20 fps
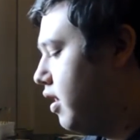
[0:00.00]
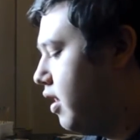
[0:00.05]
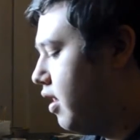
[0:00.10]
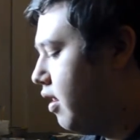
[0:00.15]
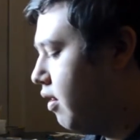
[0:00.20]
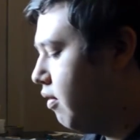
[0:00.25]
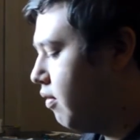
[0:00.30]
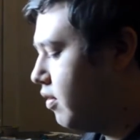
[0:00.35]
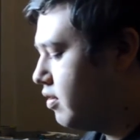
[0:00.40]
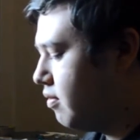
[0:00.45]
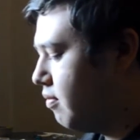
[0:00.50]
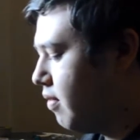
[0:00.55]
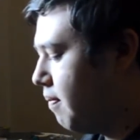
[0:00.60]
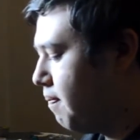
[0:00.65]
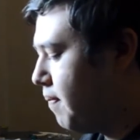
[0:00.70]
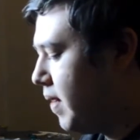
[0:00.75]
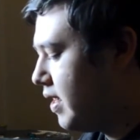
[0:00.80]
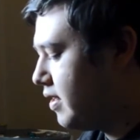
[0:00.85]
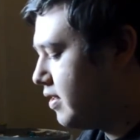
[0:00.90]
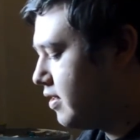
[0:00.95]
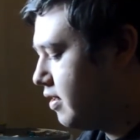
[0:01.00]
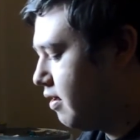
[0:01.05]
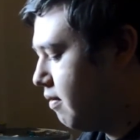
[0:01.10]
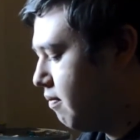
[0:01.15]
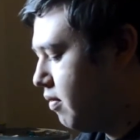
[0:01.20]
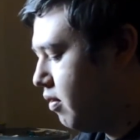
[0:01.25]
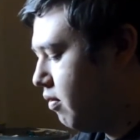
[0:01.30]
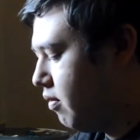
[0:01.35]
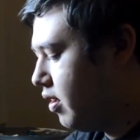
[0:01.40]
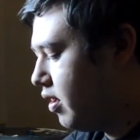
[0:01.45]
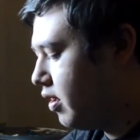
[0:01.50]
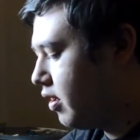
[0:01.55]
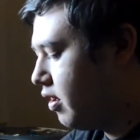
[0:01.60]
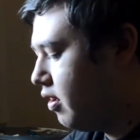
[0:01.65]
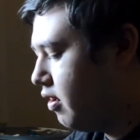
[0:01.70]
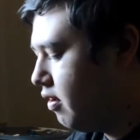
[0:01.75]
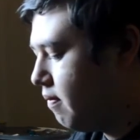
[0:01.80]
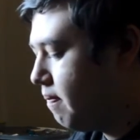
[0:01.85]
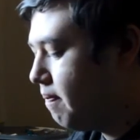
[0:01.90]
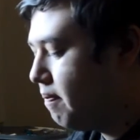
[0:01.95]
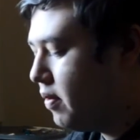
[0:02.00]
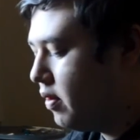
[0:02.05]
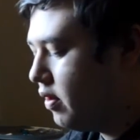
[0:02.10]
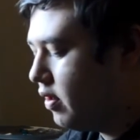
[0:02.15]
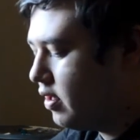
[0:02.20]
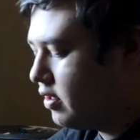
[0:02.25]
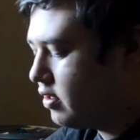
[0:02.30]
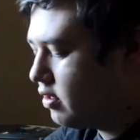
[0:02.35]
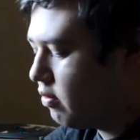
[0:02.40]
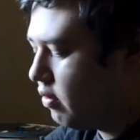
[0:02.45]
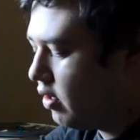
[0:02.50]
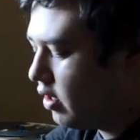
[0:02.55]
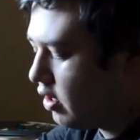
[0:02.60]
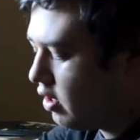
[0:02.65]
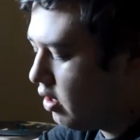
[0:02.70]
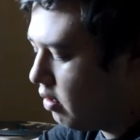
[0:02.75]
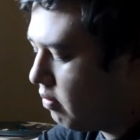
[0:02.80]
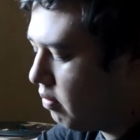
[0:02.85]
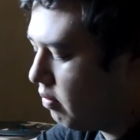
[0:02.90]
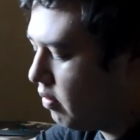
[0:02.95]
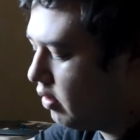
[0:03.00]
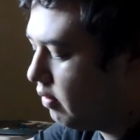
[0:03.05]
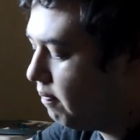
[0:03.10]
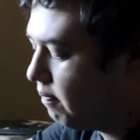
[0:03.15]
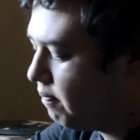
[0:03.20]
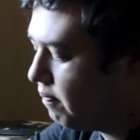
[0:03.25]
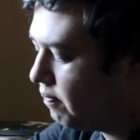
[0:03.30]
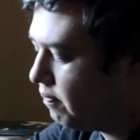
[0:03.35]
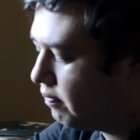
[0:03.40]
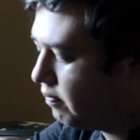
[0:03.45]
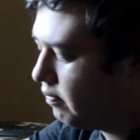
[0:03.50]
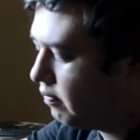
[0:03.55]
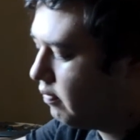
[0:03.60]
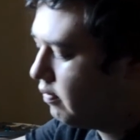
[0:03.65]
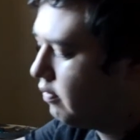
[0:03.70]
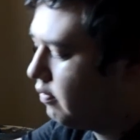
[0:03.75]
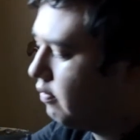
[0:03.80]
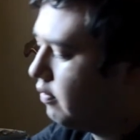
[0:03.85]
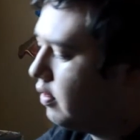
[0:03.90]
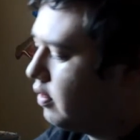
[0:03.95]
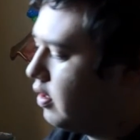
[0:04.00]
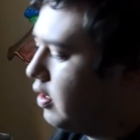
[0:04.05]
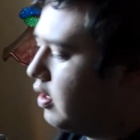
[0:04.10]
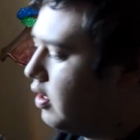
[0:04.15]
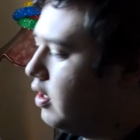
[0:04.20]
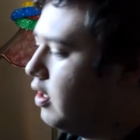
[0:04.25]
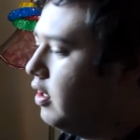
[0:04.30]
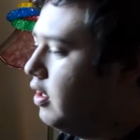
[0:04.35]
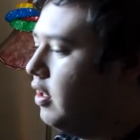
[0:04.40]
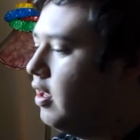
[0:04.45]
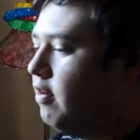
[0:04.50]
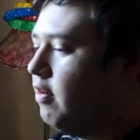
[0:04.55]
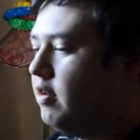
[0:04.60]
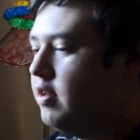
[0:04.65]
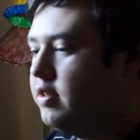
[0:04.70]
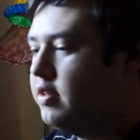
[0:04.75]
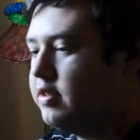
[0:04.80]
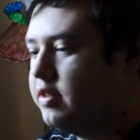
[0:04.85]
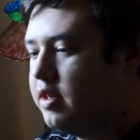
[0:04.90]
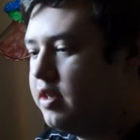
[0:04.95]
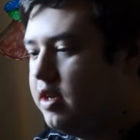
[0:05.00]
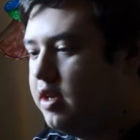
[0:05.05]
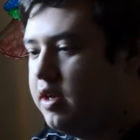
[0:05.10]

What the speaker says: it wasn't my best symbol what I got, but it's quite a common one. And there it is.